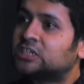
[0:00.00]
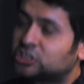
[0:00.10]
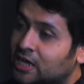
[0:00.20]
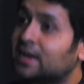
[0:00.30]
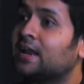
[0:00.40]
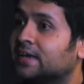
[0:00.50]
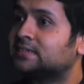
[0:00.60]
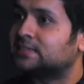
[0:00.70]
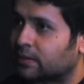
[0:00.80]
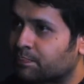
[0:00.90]
share a
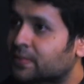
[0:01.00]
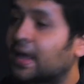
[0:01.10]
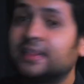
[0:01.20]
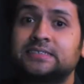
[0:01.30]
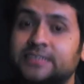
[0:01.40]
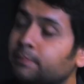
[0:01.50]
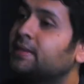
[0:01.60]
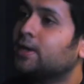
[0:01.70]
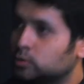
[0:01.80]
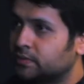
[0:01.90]
legacy. And the
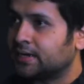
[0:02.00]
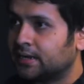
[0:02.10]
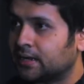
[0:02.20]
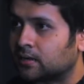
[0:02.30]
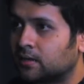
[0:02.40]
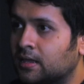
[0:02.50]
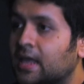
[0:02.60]
same thing goes with India.